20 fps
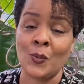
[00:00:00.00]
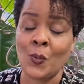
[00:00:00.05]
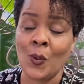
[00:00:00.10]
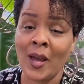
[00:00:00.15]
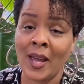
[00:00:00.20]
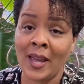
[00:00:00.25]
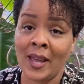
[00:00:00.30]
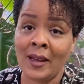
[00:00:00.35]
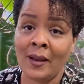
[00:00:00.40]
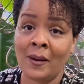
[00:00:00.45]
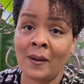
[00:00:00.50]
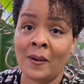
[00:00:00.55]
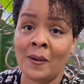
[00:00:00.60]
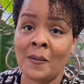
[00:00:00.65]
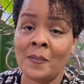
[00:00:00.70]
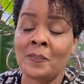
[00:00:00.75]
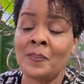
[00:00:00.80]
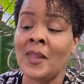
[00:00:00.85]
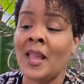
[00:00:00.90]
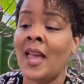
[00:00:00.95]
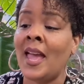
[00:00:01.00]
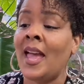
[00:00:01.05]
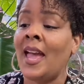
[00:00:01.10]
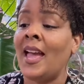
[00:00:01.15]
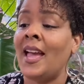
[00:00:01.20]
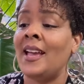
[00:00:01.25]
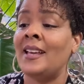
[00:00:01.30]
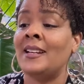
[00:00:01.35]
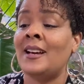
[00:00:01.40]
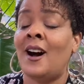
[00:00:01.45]
well.
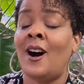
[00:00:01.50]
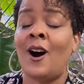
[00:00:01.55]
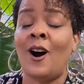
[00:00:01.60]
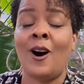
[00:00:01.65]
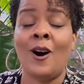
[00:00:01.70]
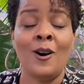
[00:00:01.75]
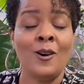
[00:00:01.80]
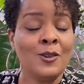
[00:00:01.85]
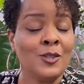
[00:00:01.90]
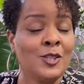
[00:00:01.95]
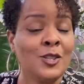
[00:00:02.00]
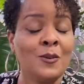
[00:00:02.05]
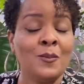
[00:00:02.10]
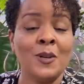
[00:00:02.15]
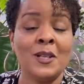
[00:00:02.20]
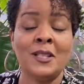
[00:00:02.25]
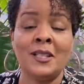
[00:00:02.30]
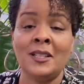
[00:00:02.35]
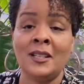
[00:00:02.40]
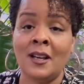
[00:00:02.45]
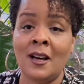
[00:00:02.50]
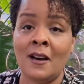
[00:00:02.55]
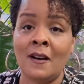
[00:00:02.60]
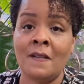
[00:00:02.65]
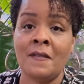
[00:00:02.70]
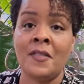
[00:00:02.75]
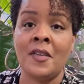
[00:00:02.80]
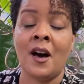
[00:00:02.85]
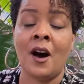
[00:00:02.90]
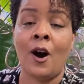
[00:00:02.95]
And I also would
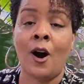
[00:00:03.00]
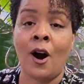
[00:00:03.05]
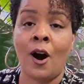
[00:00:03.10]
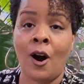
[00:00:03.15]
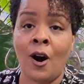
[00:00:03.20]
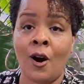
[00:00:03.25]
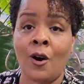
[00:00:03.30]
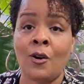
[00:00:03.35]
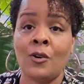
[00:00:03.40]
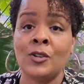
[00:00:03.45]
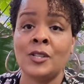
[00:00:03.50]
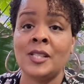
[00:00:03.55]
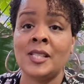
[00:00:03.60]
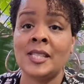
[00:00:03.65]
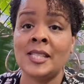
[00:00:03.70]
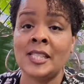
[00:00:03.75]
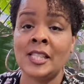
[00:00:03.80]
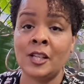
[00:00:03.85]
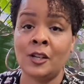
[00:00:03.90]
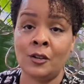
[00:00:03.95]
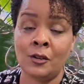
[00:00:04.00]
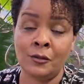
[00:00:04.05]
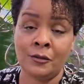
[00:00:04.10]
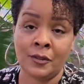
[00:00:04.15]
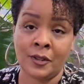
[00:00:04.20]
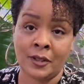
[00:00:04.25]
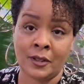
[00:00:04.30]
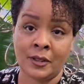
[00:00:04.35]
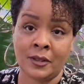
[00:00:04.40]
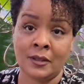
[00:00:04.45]
love the all
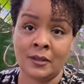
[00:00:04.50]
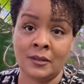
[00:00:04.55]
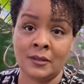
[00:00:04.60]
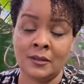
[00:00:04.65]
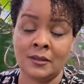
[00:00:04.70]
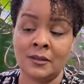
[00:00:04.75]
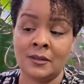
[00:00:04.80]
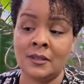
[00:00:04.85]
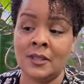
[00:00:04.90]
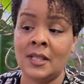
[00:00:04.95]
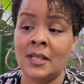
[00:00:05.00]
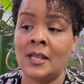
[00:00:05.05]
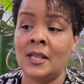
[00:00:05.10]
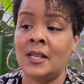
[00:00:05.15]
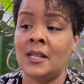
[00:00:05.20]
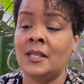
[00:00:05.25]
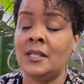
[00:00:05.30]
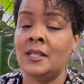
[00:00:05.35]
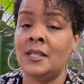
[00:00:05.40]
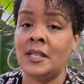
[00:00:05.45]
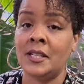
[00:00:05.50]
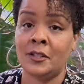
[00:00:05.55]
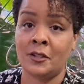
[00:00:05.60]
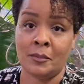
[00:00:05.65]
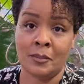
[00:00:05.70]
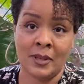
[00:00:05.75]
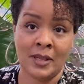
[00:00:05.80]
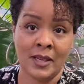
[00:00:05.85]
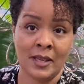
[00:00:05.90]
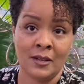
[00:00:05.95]
silver dinner
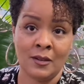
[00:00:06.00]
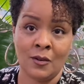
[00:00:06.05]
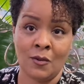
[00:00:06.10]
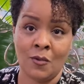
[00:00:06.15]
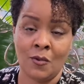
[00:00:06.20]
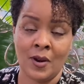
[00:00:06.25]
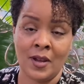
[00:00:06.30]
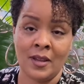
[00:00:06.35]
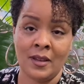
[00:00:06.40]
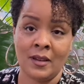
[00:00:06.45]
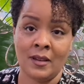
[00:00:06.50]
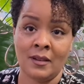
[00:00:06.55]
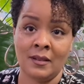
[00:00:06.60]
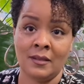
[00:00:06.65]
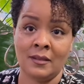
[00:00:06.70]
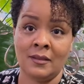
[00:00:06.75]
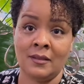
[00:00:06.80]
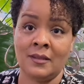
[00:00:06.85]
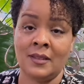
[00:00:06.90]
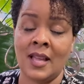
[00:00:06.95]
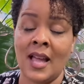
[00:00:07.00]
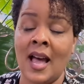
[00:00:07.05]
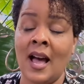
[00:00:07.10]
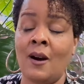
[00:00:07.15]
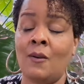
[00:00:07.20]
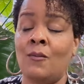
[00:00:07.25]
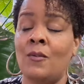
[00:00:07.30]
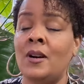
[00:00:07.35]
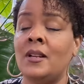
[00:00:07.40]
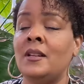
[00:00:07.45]
plate Hoya.
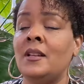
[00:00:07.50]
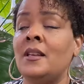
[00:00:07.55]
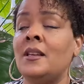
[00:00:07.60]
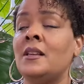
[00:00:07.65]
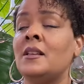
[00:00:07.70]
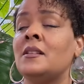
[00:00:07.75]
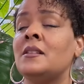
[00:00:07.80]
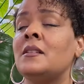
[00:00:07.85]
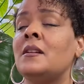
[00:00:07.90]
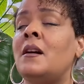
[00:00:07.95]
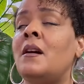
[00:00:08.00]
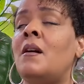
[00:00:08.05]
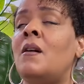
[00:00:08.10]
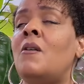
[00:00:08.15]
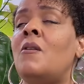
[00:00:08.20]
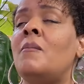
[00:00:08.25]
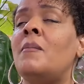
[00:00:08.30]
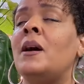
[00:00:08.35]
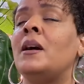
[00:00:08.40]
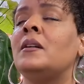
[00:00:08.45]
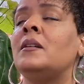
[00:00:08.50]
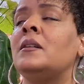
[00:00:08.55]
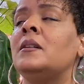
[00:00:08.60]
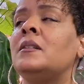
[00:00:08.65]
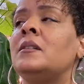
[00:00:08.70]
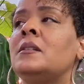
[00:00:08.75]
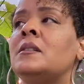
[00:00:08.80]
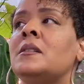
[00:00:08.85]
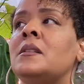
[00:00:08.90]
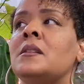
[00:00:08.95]
That one is, oh my
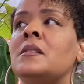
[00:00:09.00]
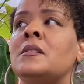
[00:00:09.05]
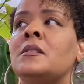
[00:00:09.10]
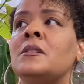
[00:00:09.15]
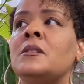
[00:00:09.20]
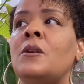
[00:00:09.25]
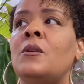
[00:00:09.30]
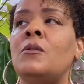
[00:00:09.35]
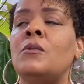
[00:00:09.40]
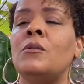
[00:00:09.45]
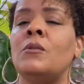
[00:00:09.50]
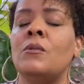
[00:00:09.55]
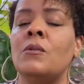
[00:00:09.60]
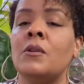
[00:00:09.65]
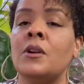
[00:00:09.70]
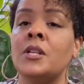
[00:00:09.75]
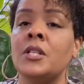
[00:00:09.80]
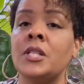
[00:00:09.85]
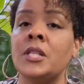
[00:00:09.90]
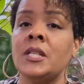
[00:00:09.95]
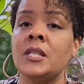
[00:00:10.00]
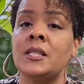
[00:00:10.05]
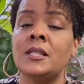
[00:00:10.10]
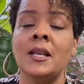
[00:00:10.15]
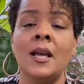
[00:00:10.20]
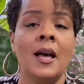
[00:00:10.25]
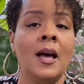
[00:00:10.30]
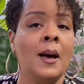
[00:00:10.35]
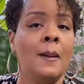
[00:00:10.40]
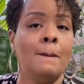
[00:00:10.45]
goodness, it's so gorgeous,
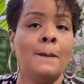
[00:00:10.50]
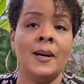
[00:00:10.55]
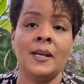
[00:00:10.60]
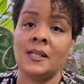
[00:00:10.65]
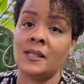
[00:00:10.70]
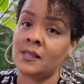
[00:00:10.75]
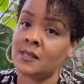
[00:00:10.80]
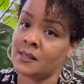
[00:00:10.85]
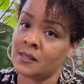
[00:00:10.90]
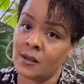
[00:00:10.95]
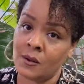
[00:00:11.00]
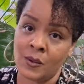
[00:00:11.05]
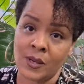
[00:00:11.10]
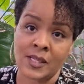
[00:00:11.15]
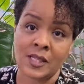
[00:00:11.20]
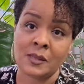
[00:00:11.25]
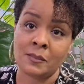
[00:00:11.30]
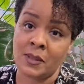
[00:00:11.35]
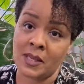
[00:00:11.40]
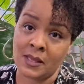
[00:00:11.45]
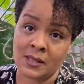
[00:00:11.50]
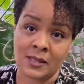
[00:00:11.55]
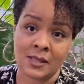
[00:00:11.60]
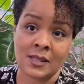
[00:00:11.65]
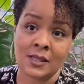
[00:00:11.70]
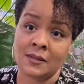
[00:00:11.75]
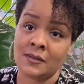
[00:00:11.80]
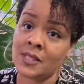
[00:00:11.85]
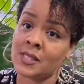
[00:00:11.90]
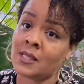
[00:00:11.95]
but it's so
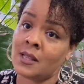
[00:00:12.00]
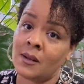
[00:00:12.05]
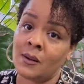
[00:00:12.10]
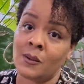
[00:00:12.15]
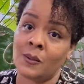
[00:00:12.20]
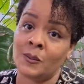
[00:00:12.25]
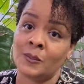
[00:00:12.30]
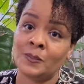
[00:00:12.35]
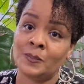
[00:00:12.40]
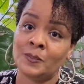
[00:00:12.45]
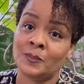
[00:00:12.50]
expensive. So